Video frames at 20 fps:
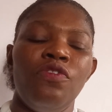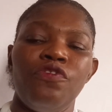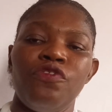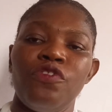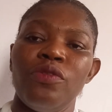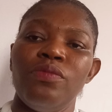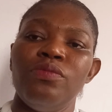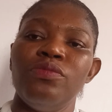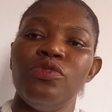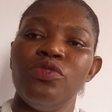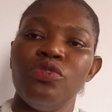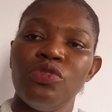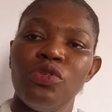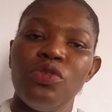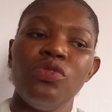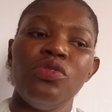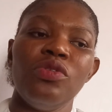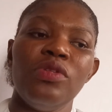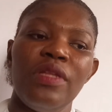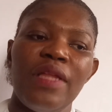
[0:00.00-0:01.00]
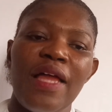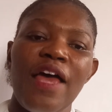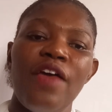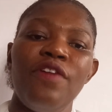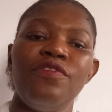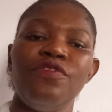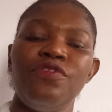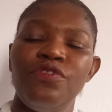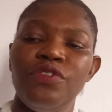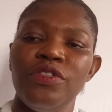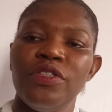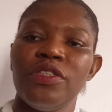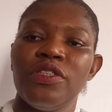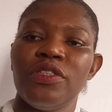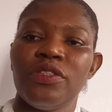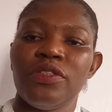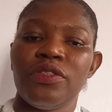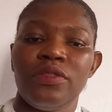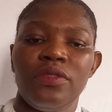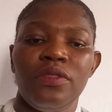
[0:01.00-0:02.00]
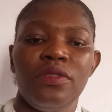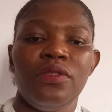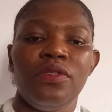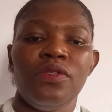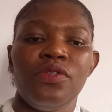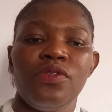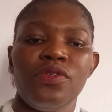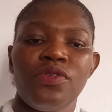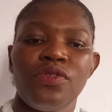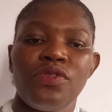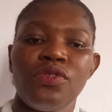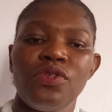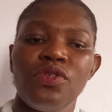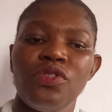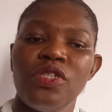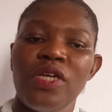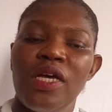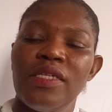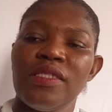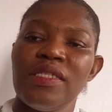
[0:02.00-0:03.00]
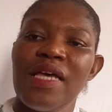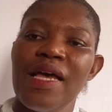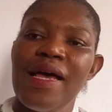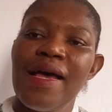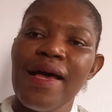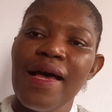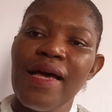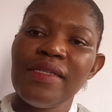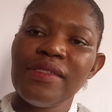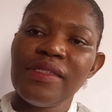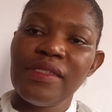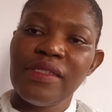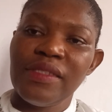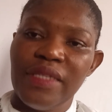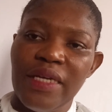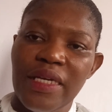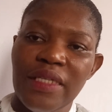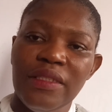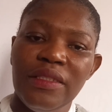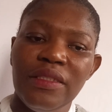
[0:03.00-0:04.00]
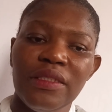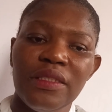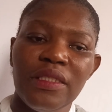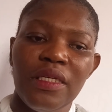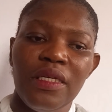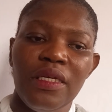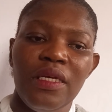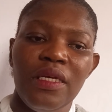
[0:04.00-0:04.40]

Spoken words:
from non-life risks such as accident,